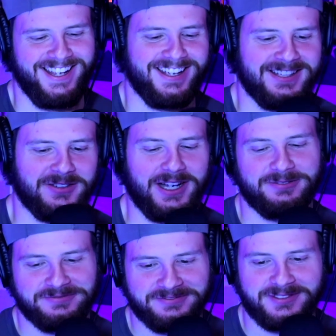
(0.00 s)
Well,
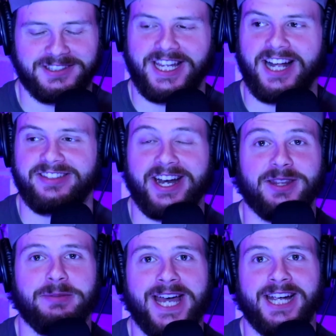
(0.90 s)
cat's out of
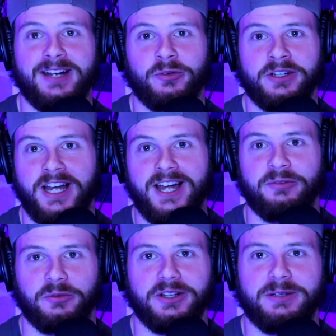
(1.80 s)
the bag, everyone. I
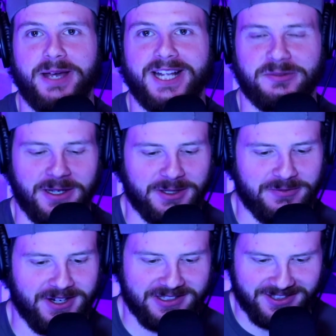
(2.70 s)
have really bad smelling
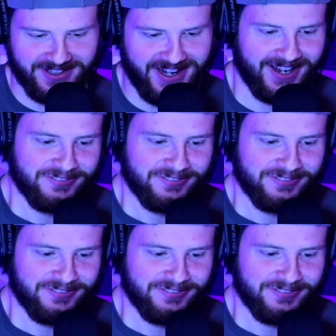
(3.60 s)
farts. Okay.